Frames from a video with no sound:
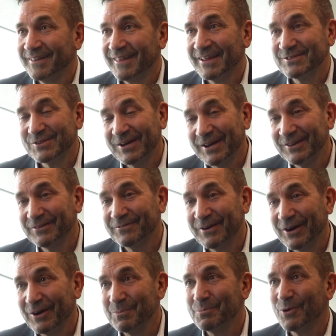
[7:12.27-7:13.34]
That's another
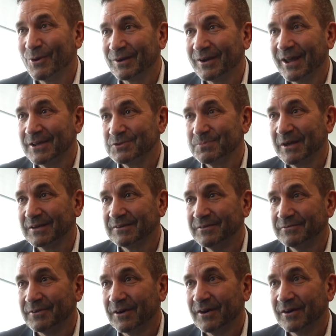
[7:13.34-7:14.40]
very important aspect
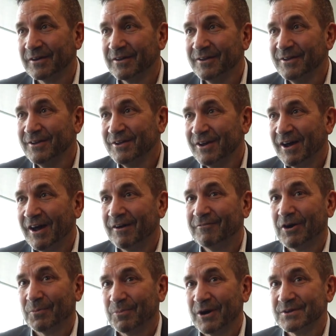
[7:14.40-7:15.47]
of
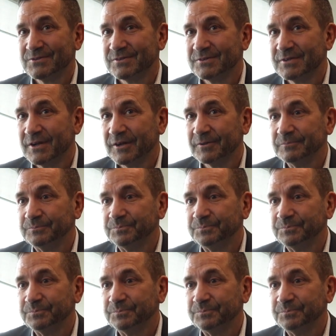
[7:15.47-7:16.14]
our presence here.